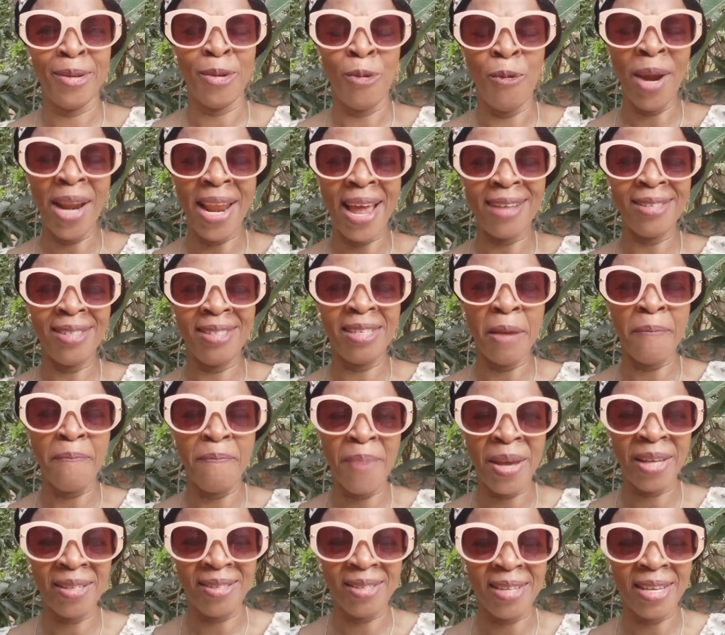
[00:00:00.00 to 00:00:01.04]
When I say
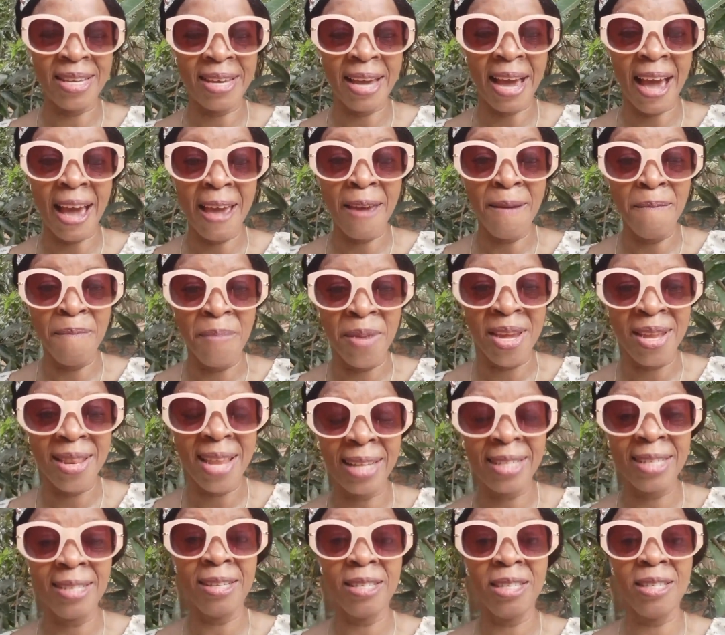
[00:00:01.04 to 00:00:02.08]
basic, I mean
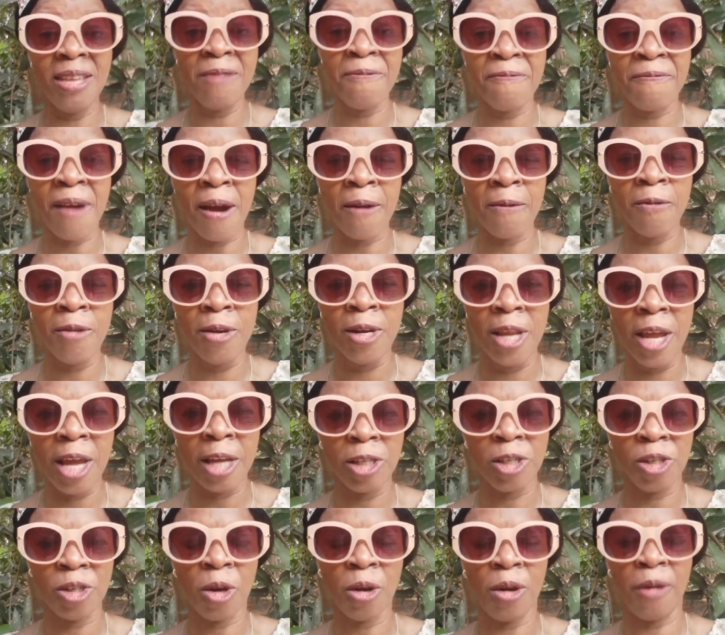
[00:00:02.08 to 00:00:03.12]
that it is the
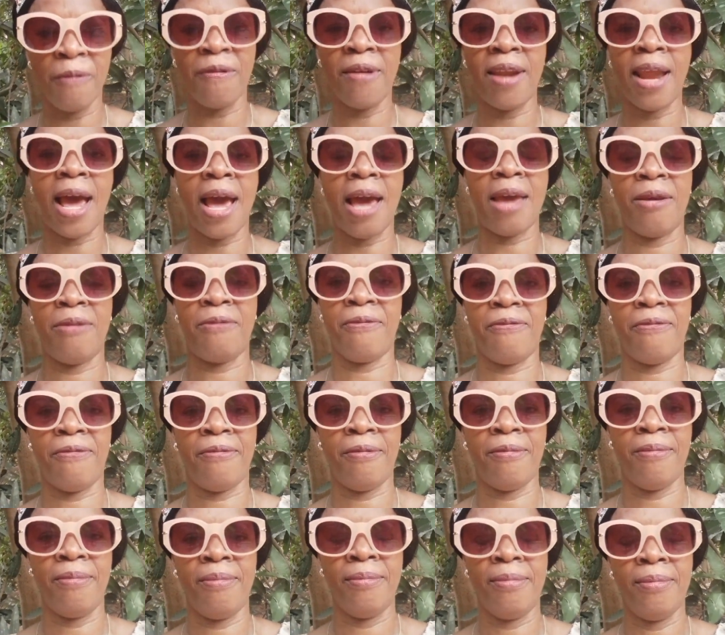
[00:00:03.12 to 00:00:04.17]
foundation of life.